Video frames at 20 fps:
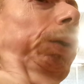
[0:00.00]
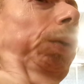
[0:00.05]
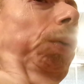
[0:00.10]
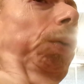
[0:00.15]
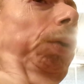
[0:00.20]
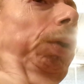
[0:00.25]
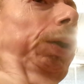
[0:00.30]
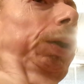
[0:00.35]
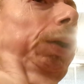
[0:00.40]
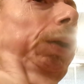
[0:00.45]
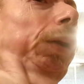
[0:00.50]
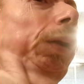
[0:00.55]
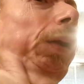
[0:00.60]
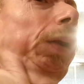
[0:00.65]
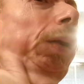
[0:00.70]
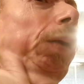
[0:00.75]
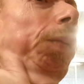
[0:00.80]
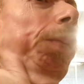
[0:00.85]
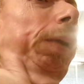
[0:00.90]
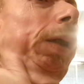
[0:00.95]
George
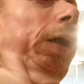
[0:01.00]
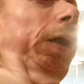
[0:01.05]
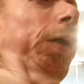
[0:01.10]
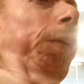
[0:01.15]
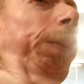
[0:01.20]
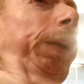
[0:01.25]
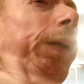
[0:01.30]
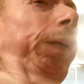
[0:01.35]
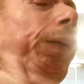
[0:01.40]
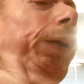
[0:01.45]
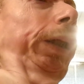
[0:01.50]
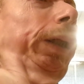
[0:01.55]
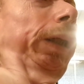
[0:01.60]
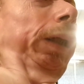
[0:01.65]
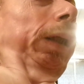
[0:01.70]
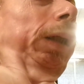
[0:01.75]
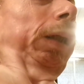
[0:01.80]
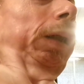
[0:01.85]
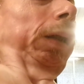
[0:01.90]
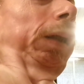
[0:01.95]
reminded me of
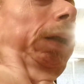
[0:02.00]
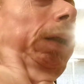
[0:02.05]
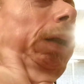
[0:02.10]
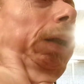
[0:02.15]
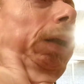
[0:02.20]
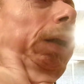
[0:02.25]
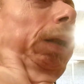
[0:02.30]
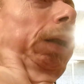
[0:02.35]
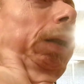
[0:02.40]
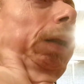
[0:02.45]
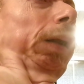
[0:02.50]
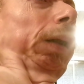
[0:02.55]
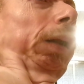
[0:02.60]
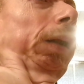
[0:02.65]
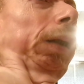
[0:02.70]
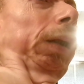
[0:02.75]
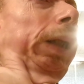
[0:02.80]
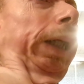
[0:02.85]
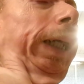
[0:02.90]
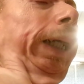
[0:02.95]
the
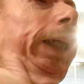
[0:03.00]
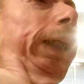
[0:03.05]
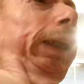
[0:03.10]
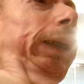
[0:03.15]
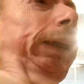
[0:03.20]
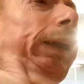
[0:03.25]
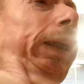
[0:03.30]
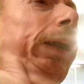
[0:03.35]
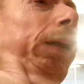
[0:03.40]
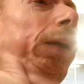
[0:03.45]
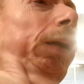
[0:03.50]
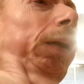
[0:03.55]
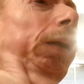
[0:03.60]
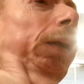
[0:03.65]
'80s singer.